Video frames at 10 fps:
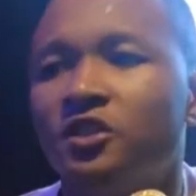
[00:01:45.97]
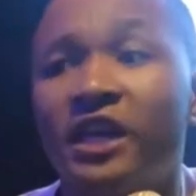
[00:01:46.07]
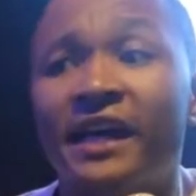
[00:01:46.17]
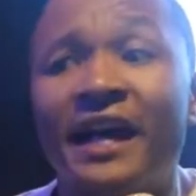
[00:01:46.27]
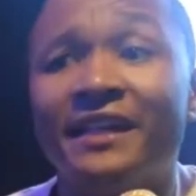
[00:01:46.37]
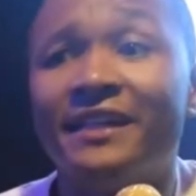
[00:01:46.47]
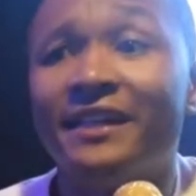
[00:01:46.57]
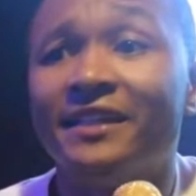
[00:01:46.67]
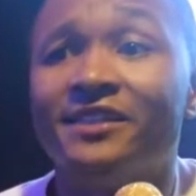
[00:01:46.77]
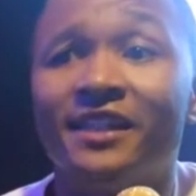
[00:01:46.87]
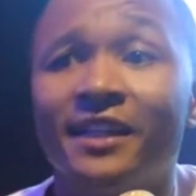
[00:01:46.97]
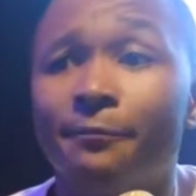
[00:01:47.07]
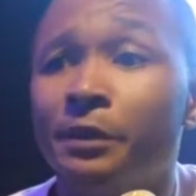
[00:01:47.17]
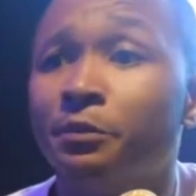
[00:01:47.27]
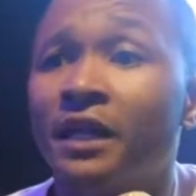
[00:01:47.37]
J.I.D.,
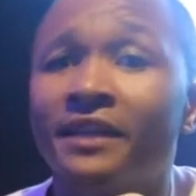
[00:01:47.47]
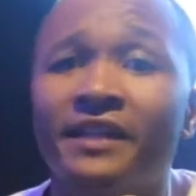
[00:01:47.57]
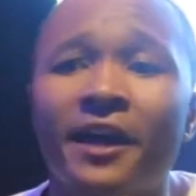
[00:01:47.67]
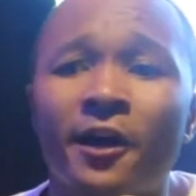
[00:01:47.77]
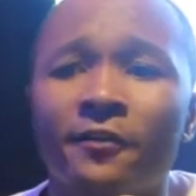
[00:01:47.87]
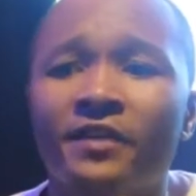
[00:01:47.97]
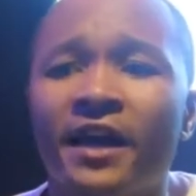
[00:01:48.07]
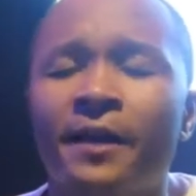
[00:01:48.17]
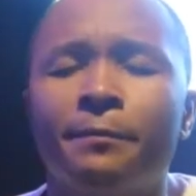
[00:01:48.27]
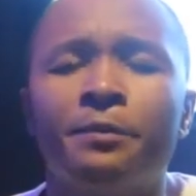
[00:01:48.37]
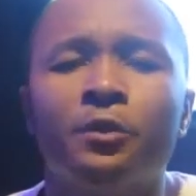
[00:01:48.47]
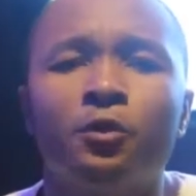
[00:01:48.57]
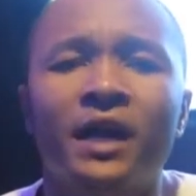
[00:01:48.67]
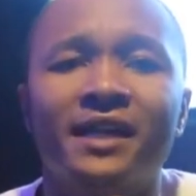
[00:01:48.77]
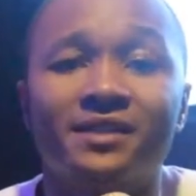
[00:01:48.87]
Jid, people like that, Earth Gang, people
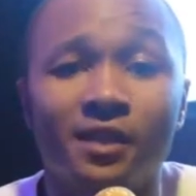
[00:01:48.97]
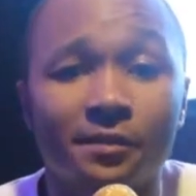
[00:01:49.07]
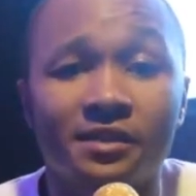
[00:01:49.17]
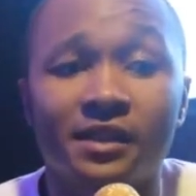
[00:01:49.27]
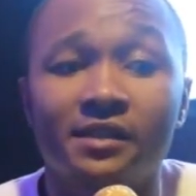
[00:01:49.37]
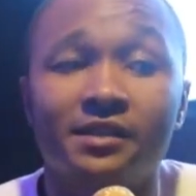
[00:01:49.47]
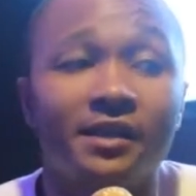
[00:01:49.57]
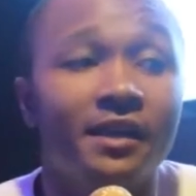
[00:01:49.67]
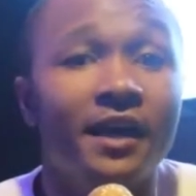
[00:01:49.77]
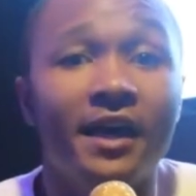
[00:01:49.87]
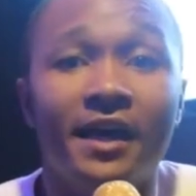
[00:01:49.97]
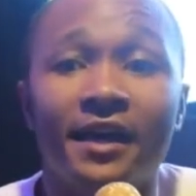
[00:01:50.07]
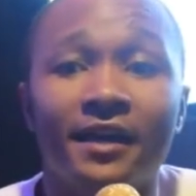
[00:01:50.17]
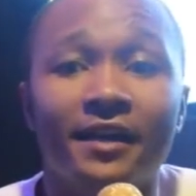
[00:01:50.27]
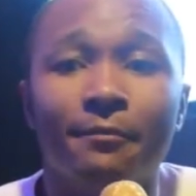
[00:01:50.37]
who got substance
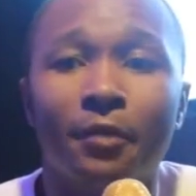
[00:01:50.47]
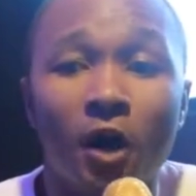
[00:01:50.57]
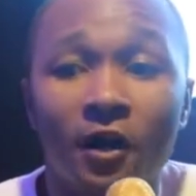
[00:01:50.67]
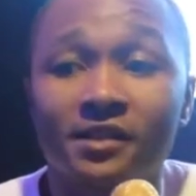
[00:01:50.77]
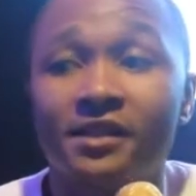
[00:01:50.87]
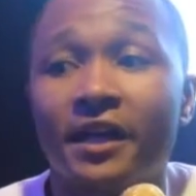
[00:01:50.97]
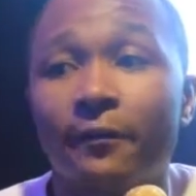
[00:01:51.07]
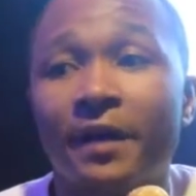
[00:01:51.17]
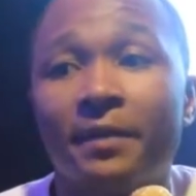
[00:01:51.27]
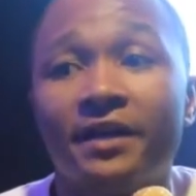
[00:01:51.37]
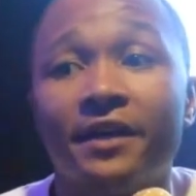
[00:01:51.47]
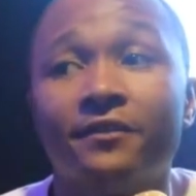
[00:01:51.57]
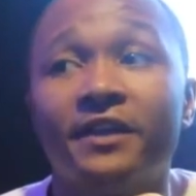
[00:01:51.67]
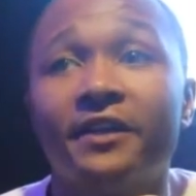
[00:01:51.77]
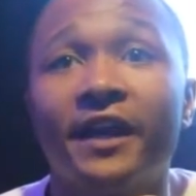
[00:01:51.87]
and bars in their rap. I
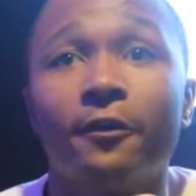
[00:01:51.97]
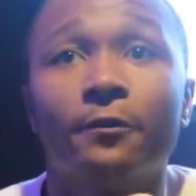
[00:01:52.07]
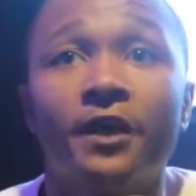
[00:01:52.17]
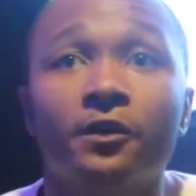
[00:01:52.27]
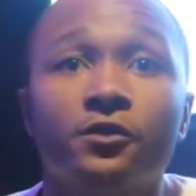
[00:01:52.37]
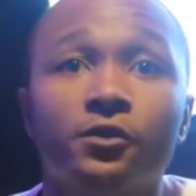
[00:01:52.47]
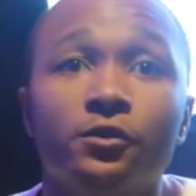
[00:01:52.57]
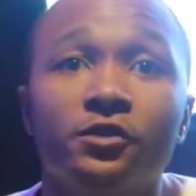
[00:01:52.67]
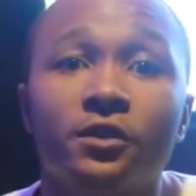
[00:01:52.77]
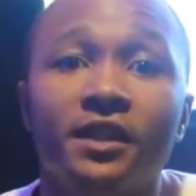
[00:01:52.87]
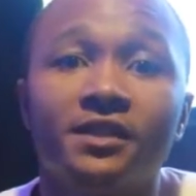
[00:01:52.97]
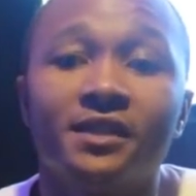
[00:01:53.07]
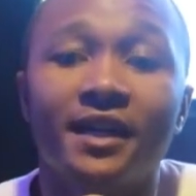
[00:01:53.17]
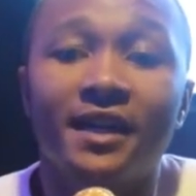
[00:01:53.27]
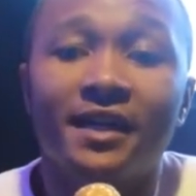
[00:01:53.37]
definitely hear that around too, so
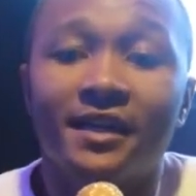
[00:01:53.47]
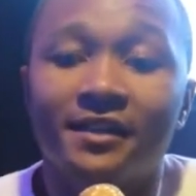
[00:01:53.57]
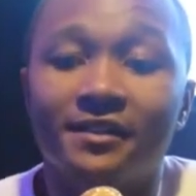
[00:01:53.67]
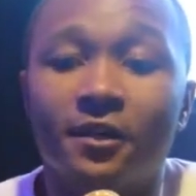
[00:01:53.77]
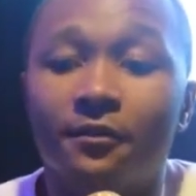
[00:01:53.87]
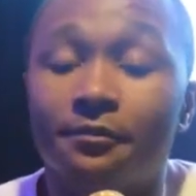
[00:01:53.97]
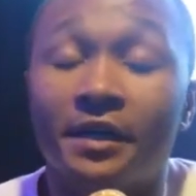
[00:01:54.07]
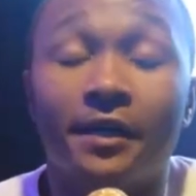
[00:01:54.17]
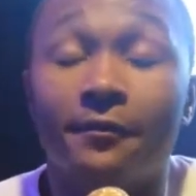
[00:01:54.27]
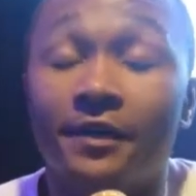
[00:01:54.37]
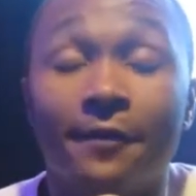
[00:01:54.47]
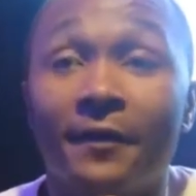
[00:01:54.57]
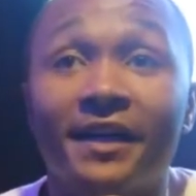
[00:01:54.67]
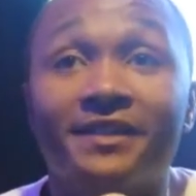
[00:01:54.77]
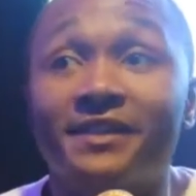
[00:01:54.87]
that's, you know, man, that
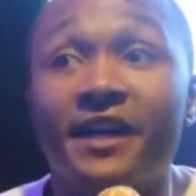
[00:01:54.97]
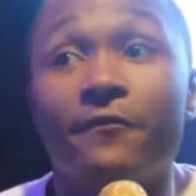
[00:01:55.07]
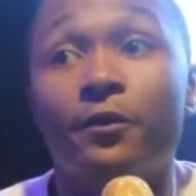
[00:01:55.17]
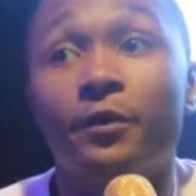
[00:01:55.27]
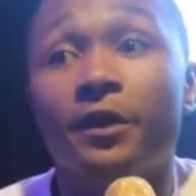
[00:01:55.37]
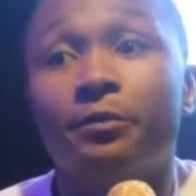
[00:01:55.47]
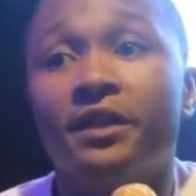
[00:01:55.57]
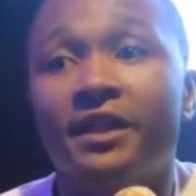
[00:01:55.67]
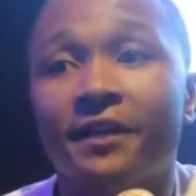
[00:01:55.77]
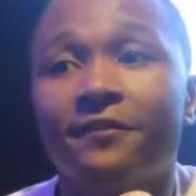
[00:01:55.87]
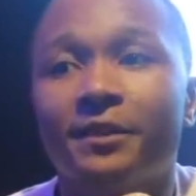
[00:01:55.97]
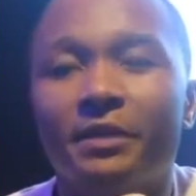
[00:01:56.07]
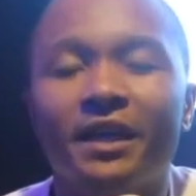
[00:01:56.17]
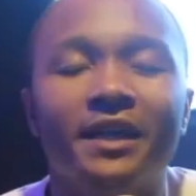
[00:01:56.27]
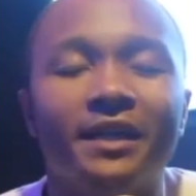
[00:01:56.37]
range is everywhere. But definitely
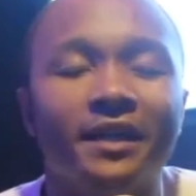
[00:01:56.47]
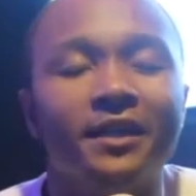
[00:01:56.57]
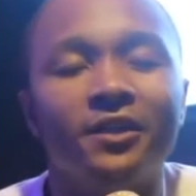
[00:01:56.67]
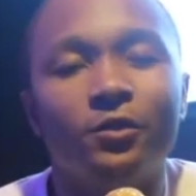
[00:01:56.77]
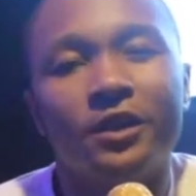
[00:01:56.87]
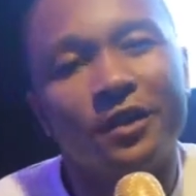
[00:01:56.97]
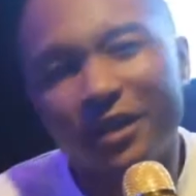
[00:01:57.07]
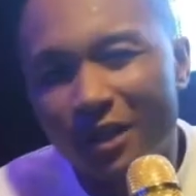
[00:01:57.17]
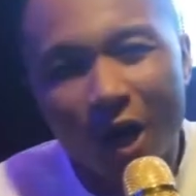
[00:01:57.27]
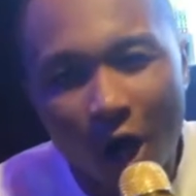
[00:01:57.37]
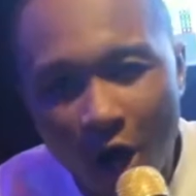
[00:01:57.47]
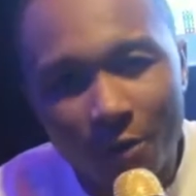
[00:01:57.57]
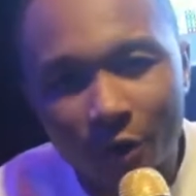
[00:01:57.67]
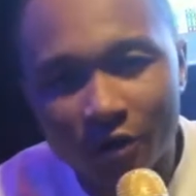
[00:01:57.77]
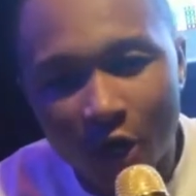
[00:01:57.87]
being in Atlanta, you hear
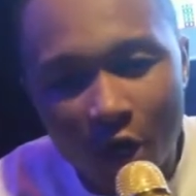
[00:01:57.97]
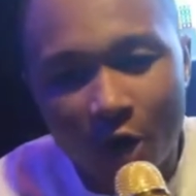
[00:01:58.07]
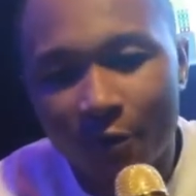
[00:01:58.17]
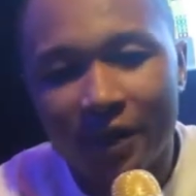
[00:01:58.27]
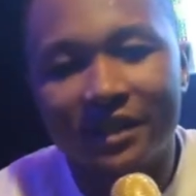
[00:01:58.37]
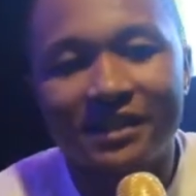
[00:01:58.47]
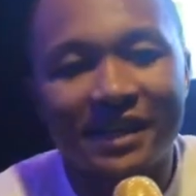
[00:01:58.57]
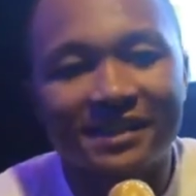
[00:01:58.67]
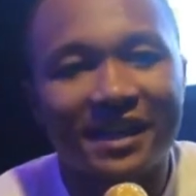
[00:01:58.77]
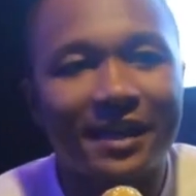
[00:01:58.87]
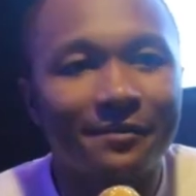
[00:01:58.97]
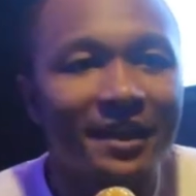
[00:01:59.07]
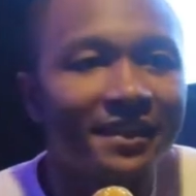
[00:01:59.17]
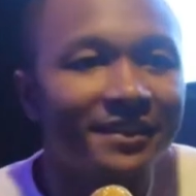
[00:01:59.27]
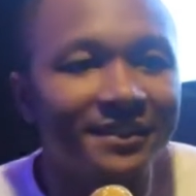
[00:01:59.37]
almost always that same
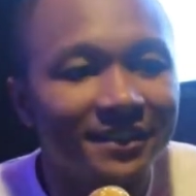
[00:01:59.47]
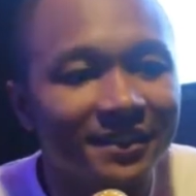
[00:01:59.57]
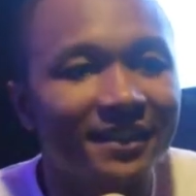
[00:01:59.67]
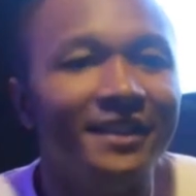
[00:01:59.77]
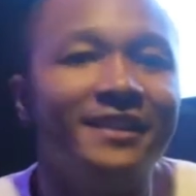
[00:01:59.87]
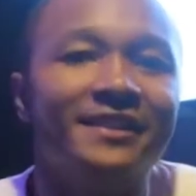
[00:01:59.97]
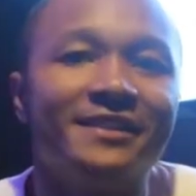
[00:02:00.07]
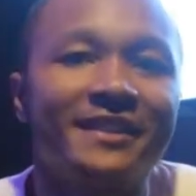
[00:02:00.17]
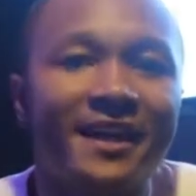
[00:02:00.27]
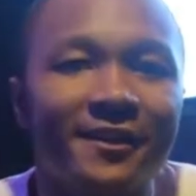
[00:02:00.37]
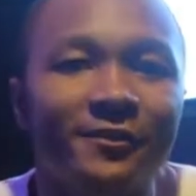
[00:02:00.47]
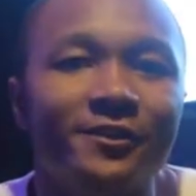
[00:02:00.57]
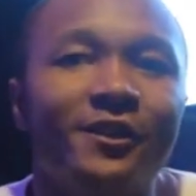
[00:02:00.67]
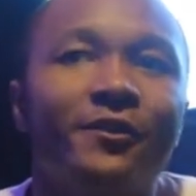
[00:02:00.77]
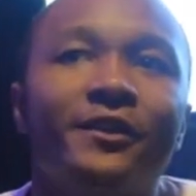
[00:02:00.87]
kind of little sound,
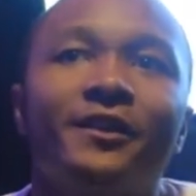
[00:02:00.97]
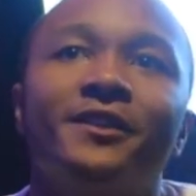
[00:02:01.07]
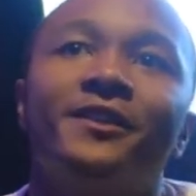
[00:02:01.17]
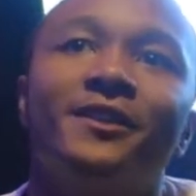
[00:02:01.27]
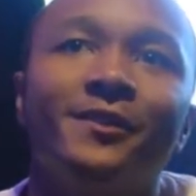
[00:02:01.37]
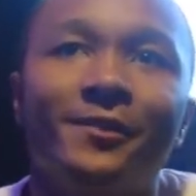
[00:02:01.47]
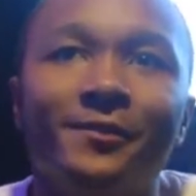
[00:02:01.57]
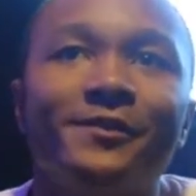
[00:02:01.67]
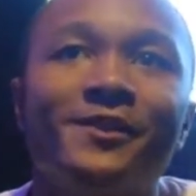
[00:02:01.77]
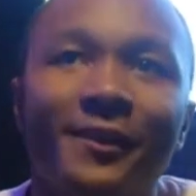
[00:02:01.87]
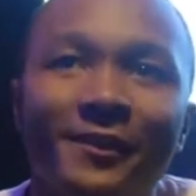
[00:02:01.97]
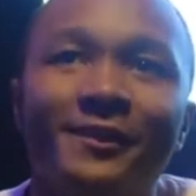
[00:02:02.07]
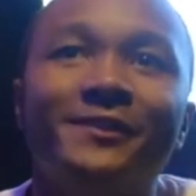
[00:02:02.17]
you know, the turn